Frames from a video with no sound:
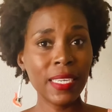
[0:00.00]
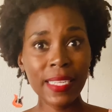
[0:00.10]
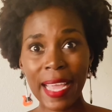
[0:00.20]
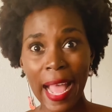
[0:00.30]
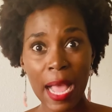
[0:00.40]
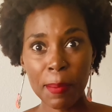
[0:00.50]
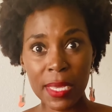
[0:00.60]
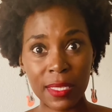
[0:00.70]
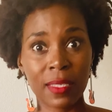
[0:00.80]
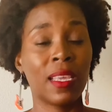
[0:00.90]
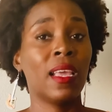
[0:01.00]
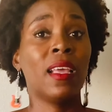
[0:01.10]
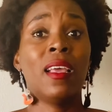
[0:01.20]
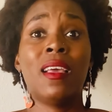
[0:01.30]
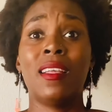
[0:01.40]
Eating habits,
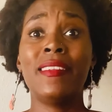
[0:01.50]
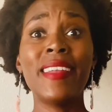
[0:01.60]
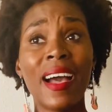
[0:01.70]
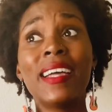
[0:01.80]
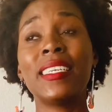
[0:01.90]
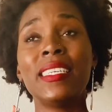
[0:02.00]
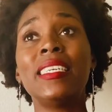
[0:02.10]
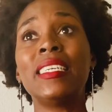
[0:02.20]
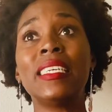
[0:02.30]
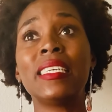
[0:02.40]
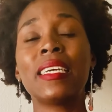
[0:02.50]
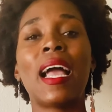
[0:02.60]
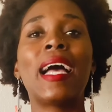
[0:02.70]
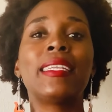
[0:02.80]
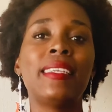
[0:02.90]
not eating
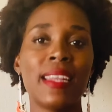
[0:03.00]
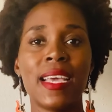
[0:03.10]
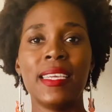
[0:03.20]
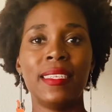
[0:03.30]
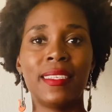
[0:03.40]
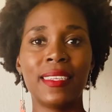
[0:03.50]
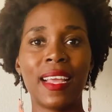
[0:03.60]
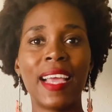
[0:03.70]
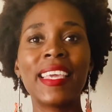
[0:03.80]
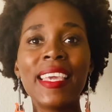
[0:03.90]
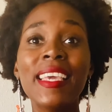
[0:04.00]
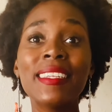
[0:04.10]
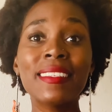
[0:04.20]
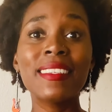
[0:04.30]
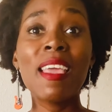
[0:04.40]
at night. I
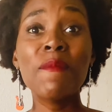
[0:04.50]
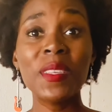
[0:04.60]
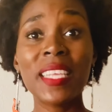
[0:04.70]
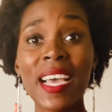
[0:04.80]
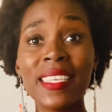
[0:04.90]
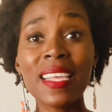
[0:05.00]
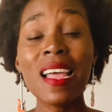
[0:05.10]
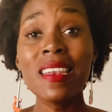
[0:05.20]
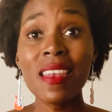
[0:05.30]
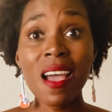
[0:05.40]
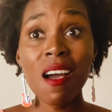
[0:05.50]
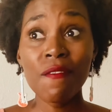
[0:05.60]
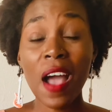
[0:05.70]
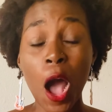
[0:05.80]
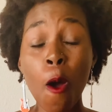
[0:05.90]
can't emphasize
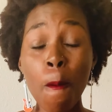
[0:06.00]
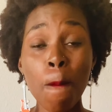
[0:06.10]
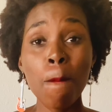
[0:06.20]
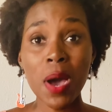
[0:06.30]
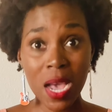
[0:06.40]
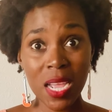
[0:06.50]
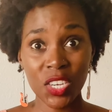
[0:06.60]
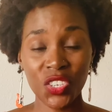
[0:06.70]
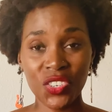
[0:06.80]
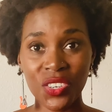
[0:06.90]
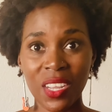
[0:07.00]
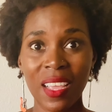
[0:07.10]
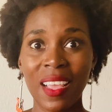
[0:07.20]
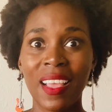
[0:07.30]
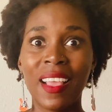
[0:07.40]
enough how much
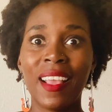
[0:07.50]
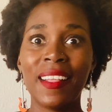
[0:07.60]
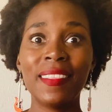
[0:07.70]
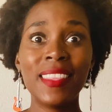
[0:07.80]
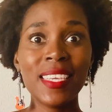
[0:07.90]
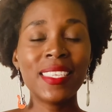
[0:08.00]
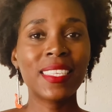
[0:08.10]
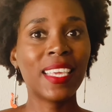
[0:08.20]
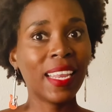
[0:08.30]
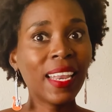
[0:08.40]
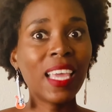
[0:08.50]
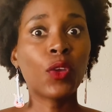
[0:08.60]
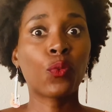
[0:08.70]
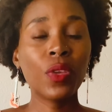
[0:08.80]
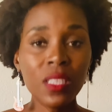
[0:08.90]
this can like
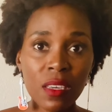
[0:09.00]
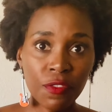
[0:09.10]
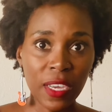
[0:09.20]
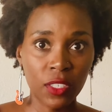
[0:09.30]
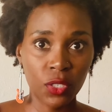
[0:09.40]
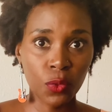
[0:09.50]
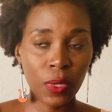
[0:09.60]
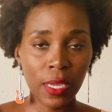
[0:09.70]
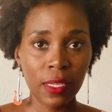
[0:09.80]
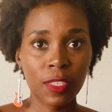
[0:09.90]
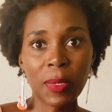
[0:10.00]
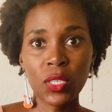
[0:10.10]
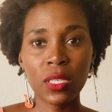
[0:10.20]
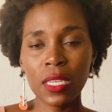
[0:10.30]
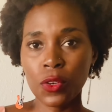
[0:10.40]
really affect your weight,
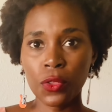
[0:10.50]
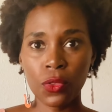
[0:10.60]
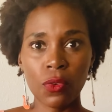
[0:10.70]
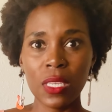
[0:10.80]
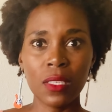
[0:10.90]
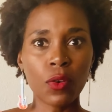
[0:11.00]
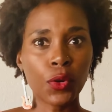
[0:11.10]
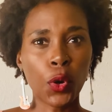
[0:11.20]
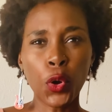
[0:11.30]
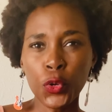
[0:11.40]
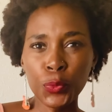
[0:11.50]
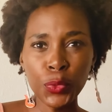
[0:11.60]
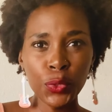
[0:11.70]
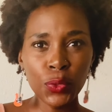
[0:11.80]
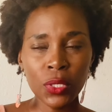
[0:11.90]
especially in our 30s, our
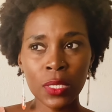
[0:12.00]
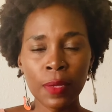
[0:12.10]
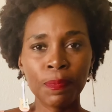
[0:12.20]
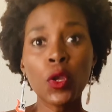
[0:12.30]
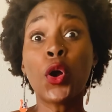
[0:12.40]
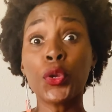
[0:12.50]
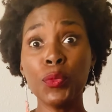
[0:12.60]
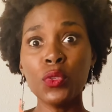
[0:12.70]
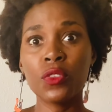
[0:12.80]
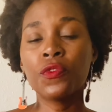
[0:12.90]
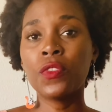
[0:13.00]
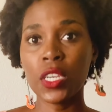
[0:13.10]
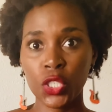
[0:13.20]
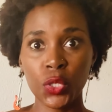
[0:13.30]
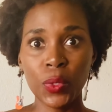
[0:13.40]
hormones, hormones
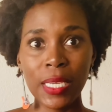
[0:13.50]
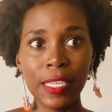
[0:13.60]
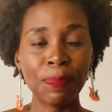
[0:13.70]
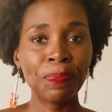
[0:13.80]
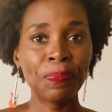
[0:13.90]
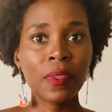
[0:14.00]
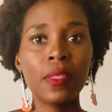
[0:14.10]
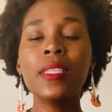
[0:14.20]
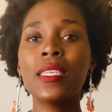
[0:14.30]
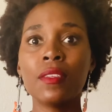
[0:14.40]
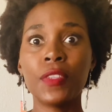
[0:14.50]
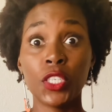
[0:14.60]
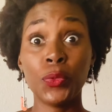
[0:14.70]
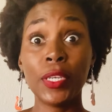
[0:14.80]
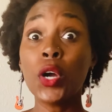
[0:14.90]
fluctuate. It doesn't
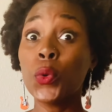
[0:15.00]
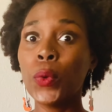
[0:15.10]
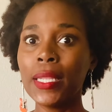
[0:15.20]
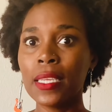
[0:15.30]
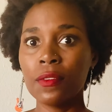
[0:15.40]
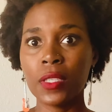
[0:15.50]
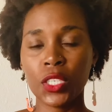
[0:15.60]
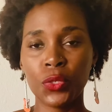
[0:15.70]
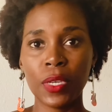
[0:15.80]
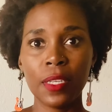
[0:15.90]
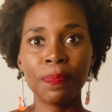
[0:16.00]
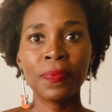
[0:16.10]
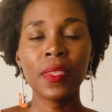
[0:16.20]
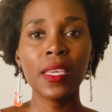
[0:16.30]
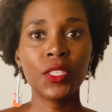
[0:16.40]
fluctuate, our weight can fluctuate,
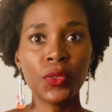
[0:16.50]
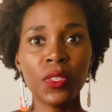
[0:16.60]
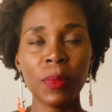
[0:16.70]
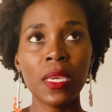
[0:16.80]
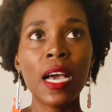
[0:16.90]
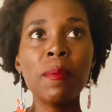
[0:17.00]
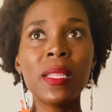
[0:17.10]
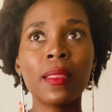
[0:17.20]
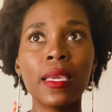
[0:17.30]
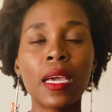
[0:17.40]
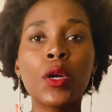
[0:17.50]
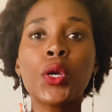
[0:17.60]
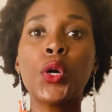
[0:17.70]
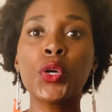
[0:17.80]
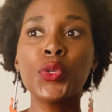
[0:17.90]
excuse me. I meant like our
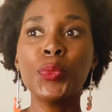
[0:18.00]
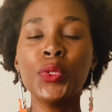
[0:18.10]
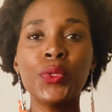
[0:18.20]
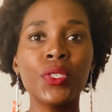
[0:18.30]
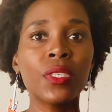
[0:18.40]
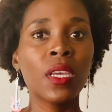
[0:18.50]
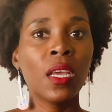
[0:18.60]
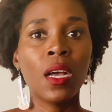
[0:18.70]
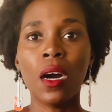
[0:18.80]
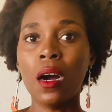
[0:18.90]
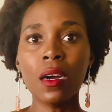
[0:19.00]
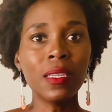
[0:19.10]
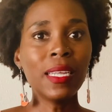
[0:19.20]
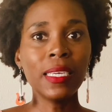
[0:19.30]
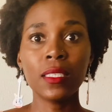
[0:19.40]
hormones
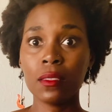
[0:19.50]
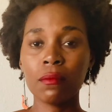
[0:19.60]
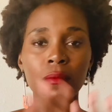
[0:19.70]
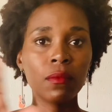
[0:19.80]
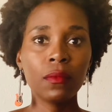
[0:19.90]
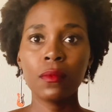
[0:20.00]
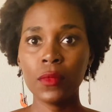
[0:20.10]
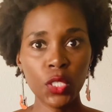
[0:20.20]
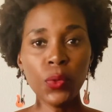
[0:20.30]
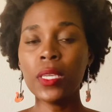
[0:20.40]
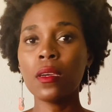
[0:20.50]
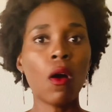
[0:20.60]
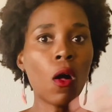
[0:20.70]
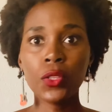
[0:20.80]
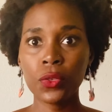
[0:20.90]
are like doing
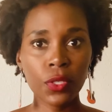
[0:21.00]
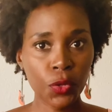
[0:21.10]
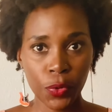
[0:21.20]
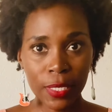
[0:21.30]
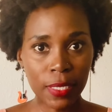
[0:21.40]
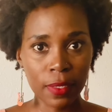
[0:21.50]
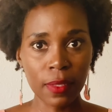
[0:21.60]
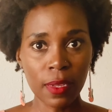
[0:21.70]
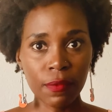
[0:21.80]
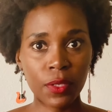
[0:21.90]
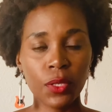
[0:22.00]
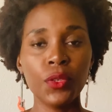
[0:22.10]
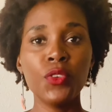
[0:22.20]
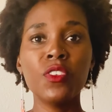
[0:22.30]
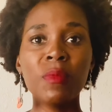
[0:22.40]
all sorts of crazy stuff. So
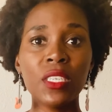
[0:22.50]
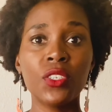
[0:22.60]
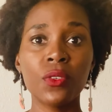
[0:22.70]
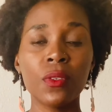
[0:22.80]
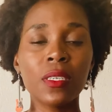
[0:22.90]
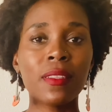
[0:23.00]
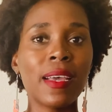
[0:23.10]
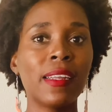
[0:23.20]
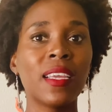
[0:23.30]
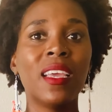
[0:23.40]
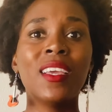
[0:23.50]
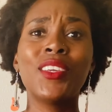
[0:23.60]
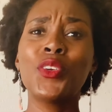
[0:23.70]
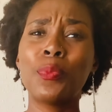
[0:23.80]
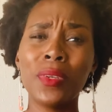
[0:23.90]
you wanna make sure that
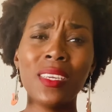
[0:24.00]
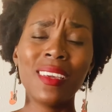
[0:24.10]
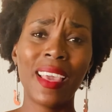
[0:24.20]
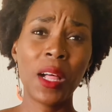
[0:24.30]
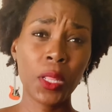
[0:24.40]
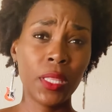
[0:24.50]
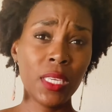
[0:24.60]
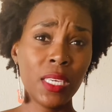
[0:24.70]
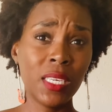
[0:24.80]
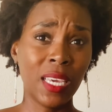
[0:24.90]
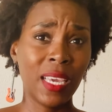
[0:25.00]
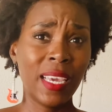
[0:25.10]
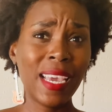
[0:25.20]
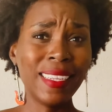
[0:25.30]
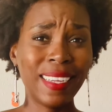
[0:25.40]
you're putting healthy
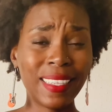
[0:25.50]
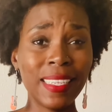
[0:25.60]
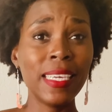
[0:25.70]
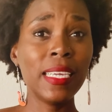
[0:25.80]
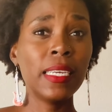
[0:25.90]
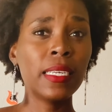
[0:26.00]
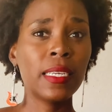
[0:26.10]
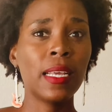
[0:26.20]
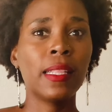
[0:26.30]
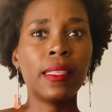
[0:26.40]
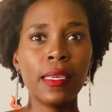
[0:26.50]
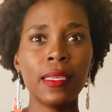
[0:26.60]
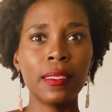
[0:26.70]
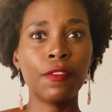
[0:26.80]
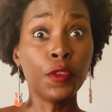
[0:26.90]
and clean
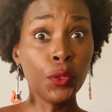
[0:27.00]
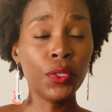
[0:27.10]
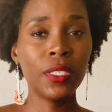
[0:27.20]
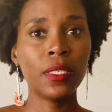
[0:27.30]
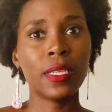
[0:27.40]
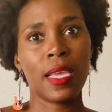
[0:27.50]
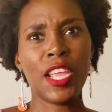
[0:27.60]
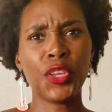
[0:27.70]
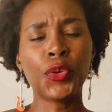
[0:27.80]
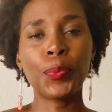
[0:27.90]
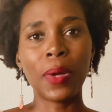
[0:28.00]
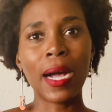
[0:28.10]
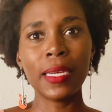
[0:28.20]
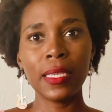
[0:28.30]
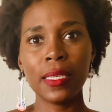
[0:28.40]
thing, foods in your
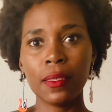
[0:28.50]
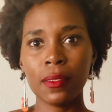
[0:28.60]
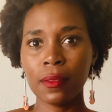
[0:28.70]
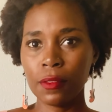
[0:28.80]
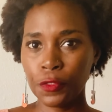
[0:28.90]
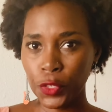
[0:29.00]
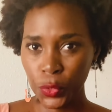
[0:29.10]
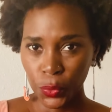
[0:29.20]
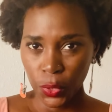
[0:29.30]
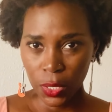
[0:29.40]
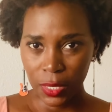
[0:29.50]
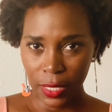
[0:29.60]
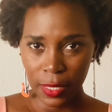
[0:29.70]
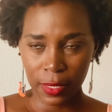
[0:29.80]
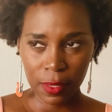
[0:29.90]
body, fuel,
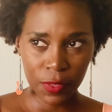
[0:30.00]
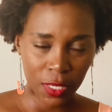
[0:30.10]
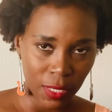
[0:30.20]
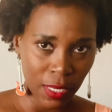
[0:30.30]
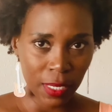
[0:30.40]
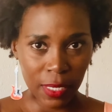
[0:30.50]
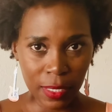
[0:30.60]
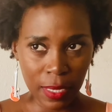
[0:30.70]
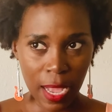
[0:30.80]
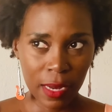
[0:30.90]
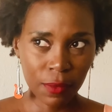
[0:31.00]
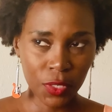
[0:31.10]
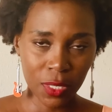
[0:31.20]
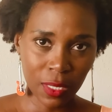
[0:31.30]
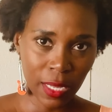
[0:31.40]
instead of just eating out of
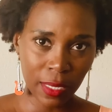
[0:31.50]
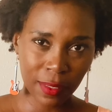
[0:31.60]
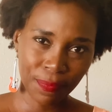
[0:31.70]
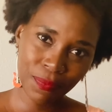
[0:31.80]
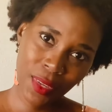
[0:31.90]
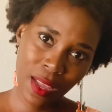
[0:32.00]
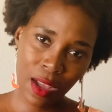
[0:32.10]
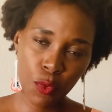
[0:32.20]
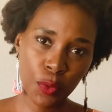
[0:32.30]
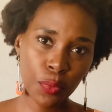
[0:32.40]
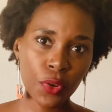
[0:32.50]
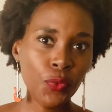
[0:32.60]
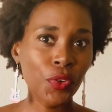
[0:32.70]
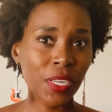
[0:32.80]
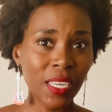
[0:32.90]
just like, oh, we're bored,
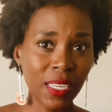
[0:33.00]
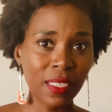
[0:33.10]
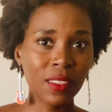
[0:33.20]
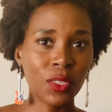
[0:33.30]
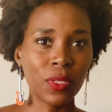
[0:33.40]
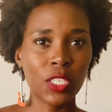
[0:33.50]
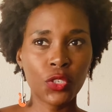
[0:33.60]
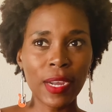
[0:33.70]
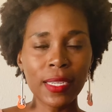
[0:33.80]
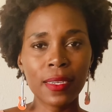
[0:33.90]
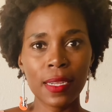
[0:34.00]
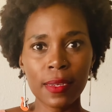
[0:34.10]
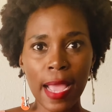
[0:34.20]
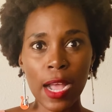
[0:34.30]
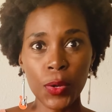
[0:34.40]
we're eating. So let's try to cut
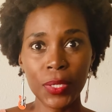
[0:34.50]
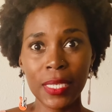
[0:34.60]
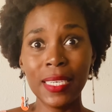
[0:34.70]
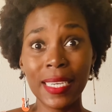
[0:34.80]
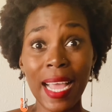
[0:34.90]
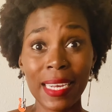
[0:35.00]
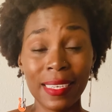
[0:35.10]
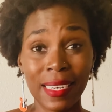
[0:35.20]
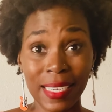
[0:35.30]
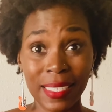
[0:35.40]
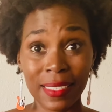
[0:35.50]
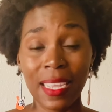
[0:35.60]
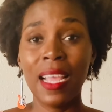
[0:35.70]
out eating at night.